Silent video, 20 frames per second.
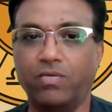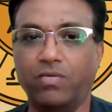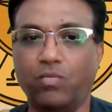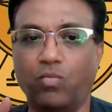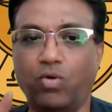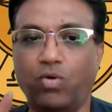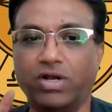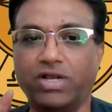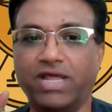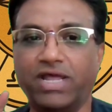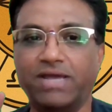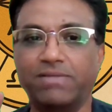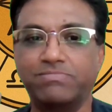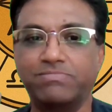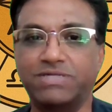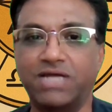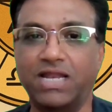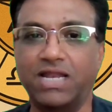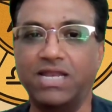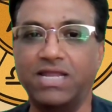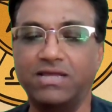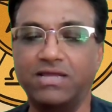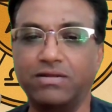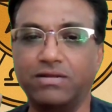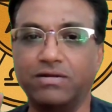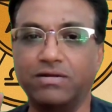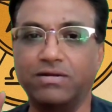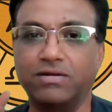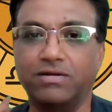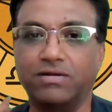what I am
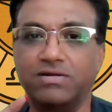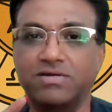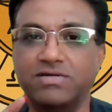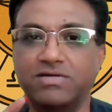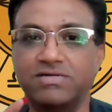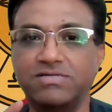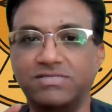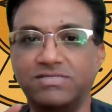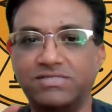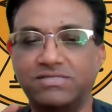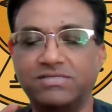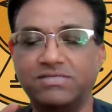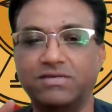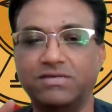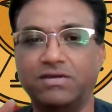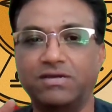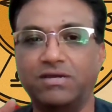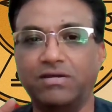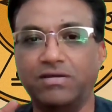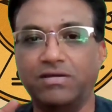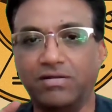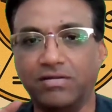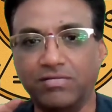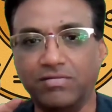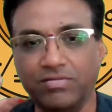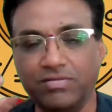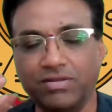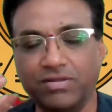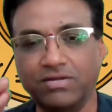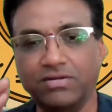telling is
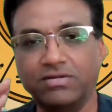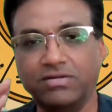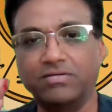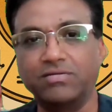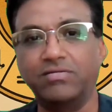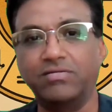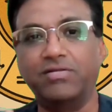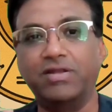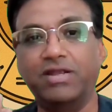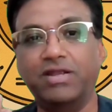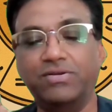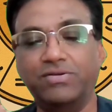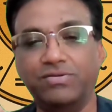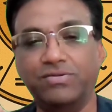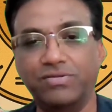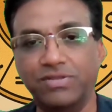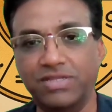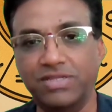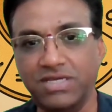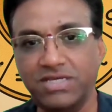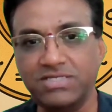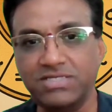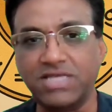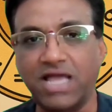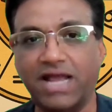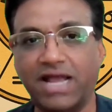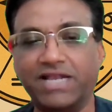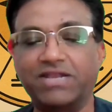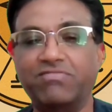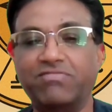these
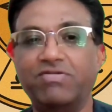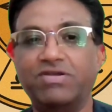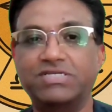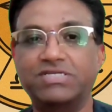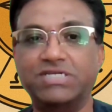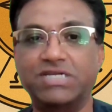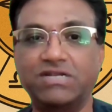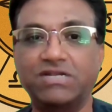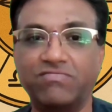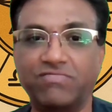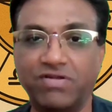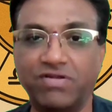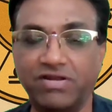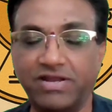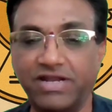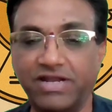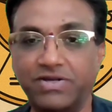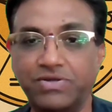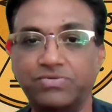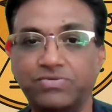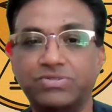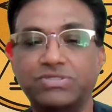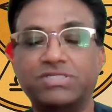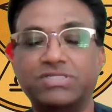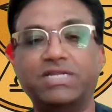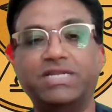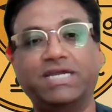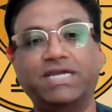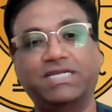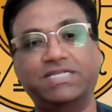activation will reduce
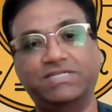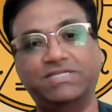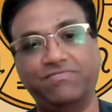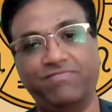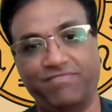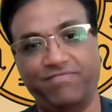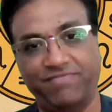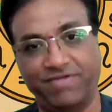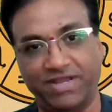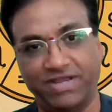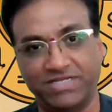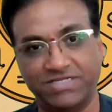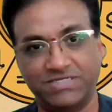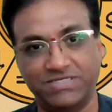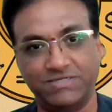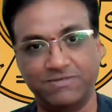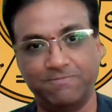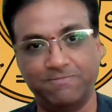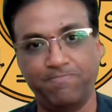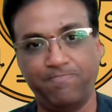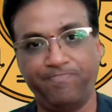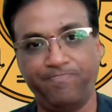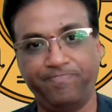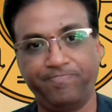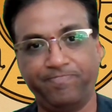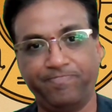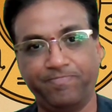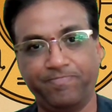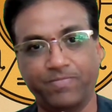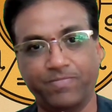the negative effect
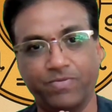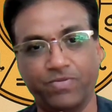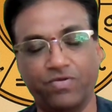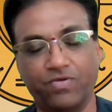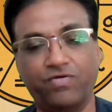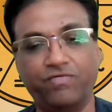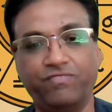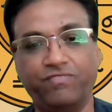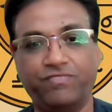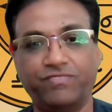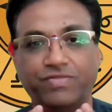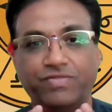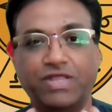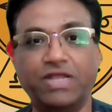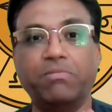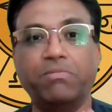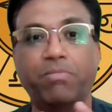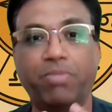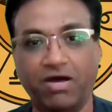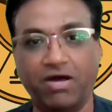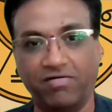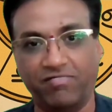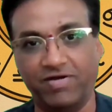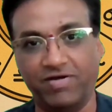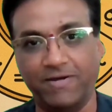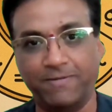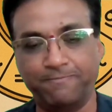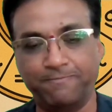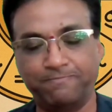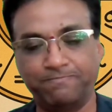of that
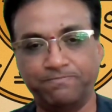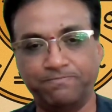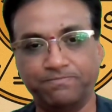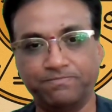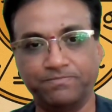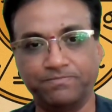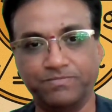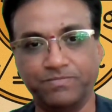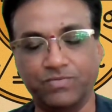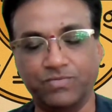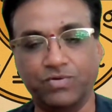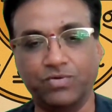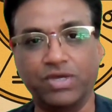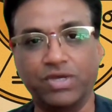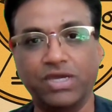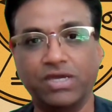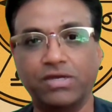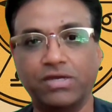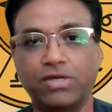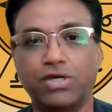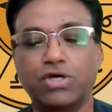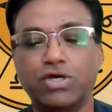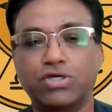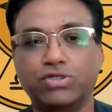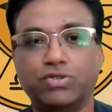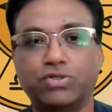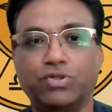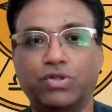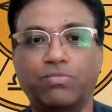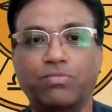bhava. Okay.
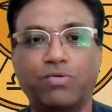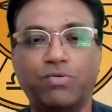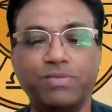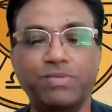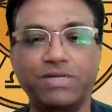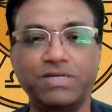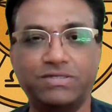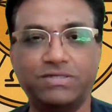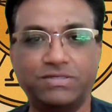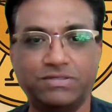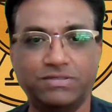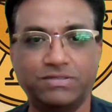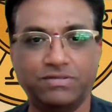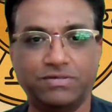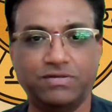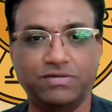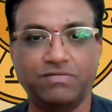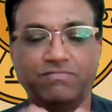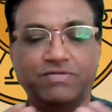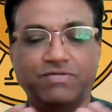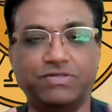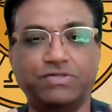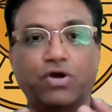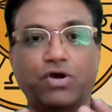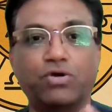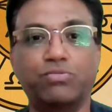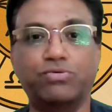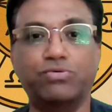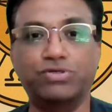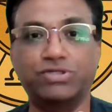So the moment we
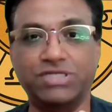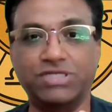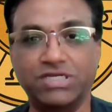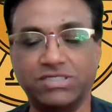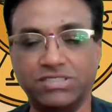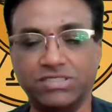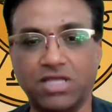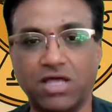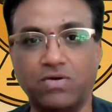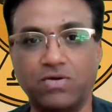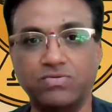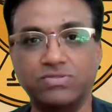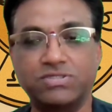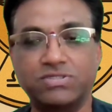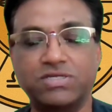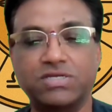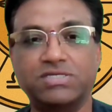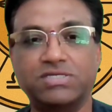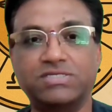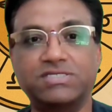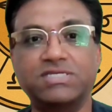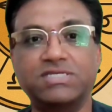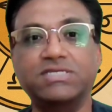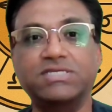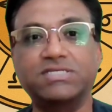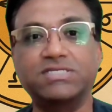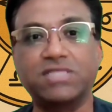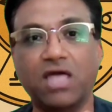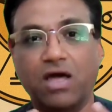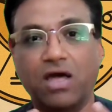talk about sixth house
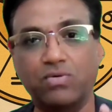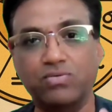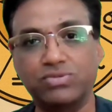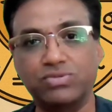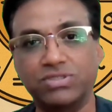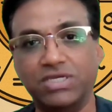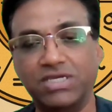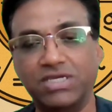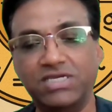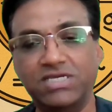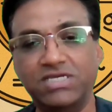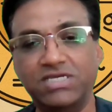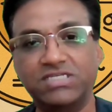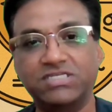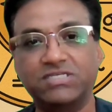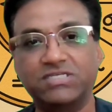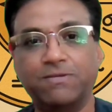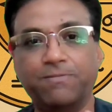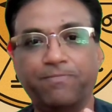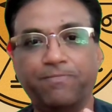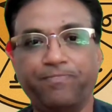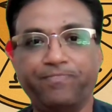is